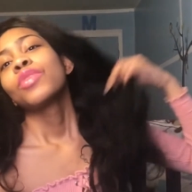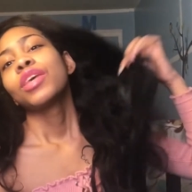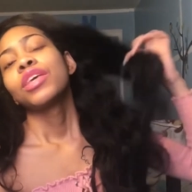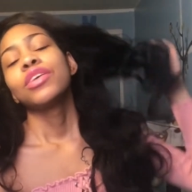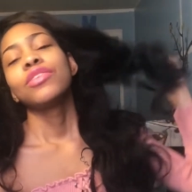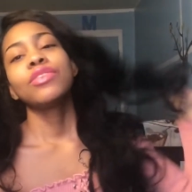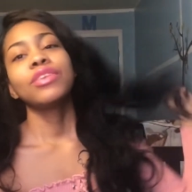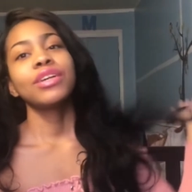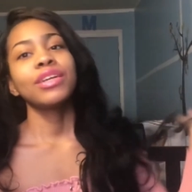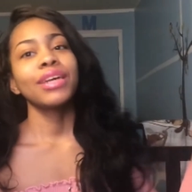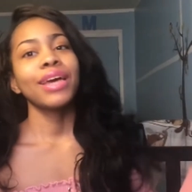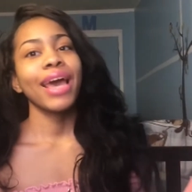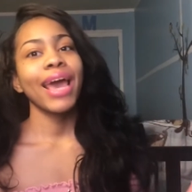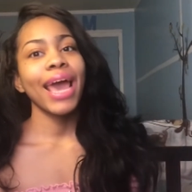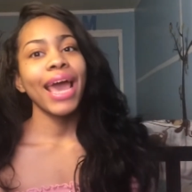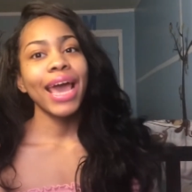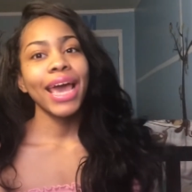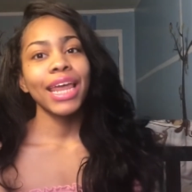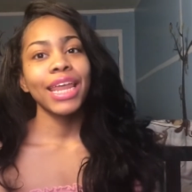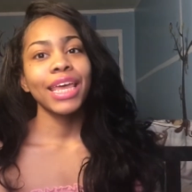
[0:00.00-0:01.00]
You could have
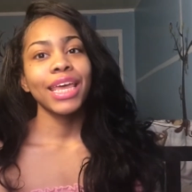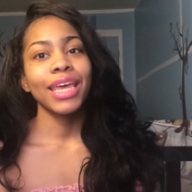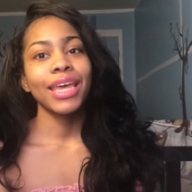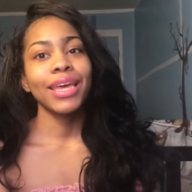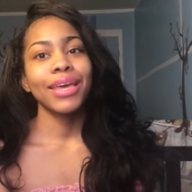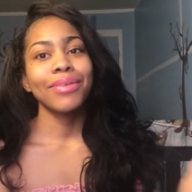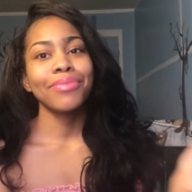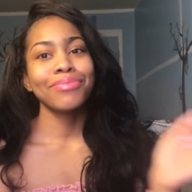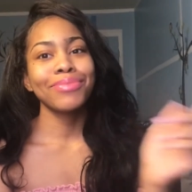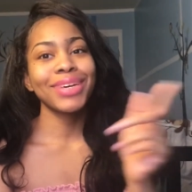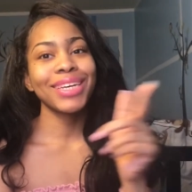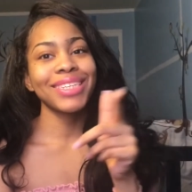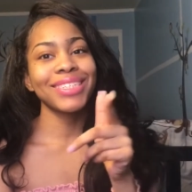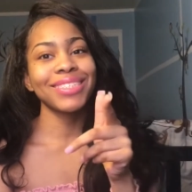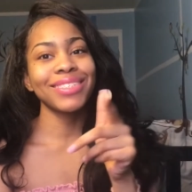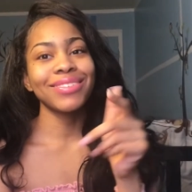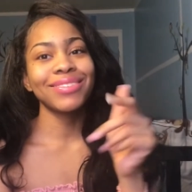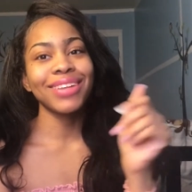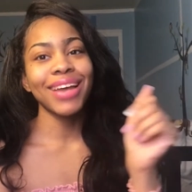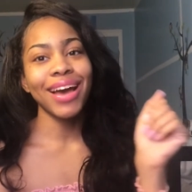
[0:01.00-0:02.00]
had it, but
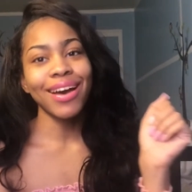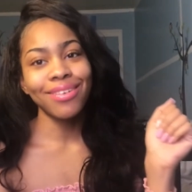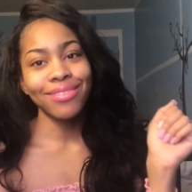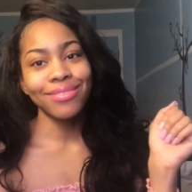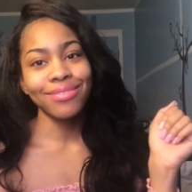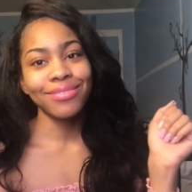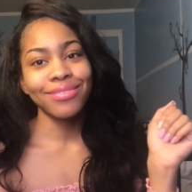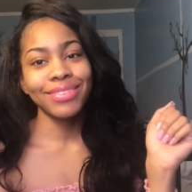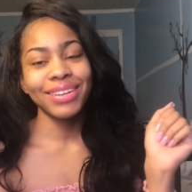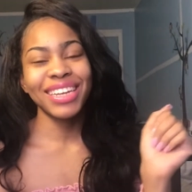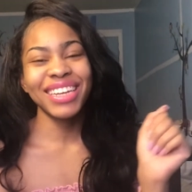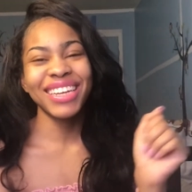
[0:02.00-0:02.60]
you don't.